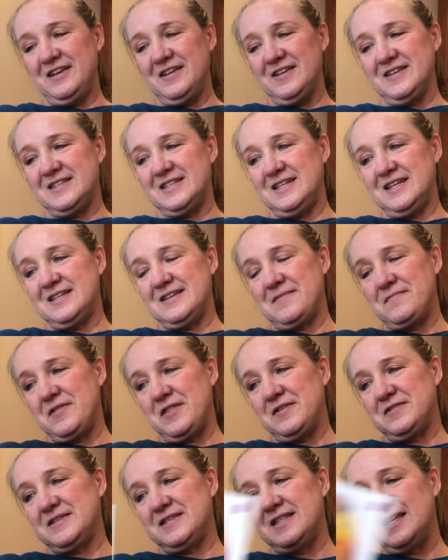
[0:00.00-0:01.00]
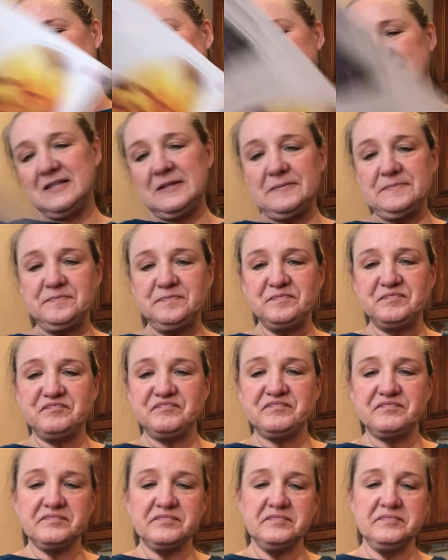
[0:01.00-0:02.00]
you'll see some of those things.
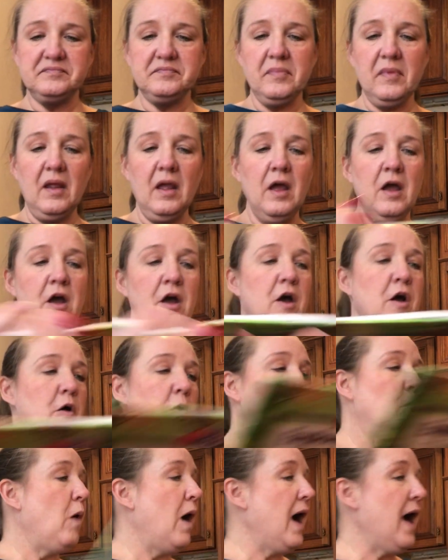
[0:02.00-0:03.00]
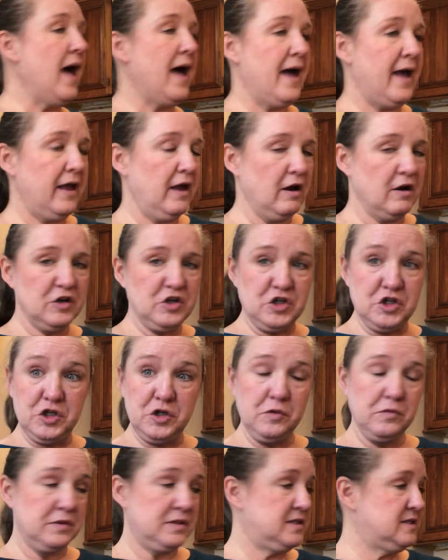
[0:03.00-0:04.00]
Why are
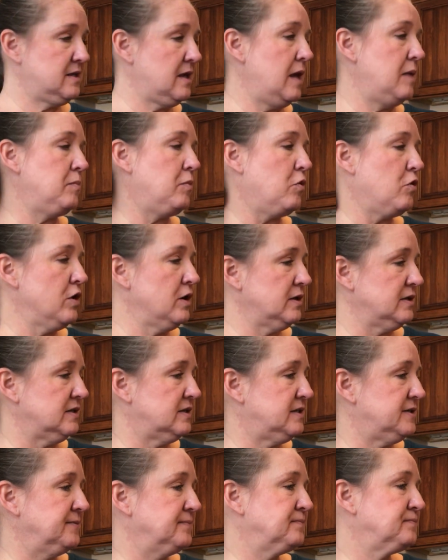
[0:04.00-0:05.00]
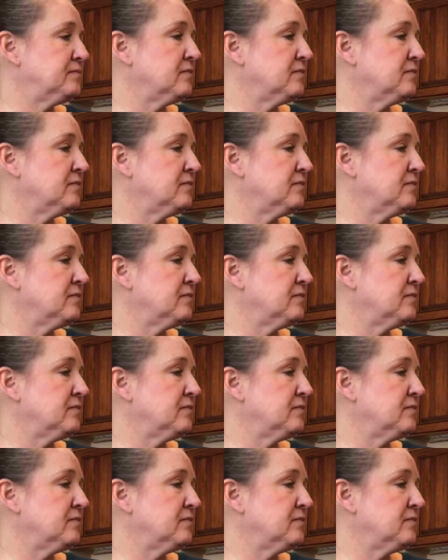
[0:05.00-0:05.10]
shoots important?